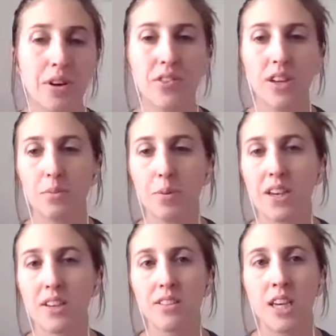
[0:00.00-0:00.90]
perfect
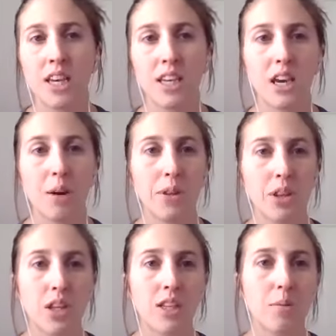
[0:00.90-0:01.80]
because, yeah, we
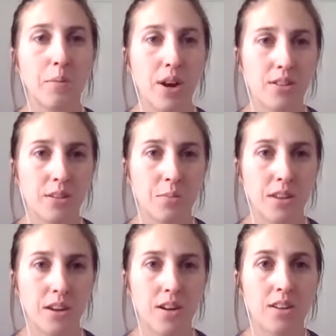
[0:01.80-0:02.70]
look at the
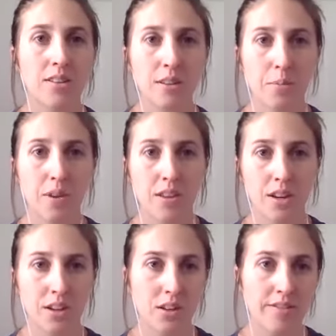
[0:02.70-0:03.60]
parasympathetic, the
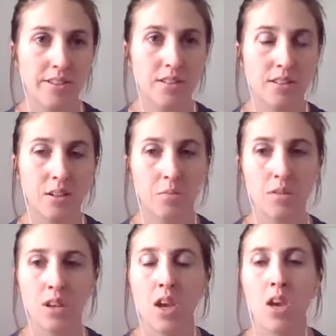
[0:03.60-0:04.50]
sympathetic nervous
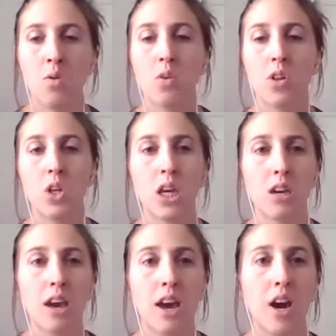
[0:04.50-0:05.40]
systems we look
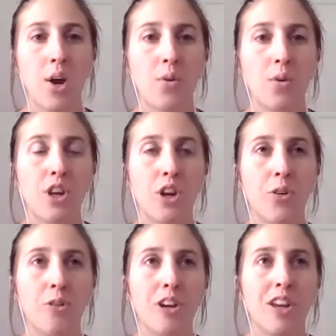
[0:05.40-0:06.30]
at how, you
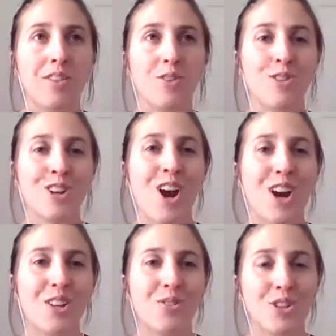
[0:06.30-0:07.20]
know, there's an
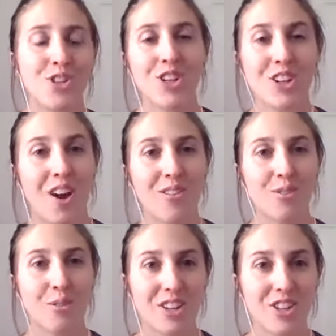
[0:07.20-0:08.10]
on switch and an off
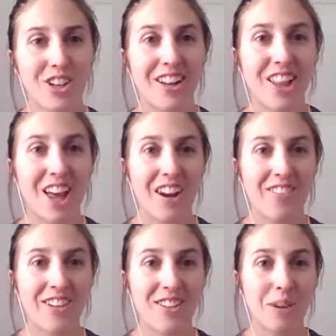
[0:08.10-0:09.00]
switch. And a lot
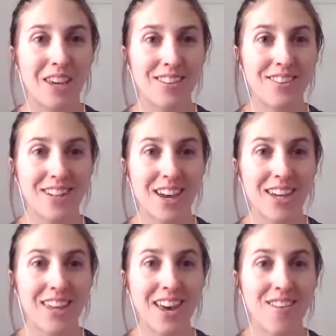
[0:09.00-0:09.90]
of us, we get
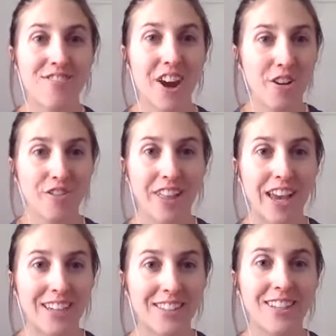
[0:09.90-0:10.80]
stuck in that fight or
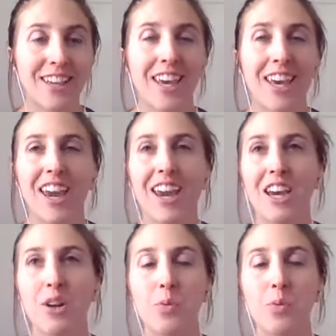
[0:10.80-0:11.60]
flight. And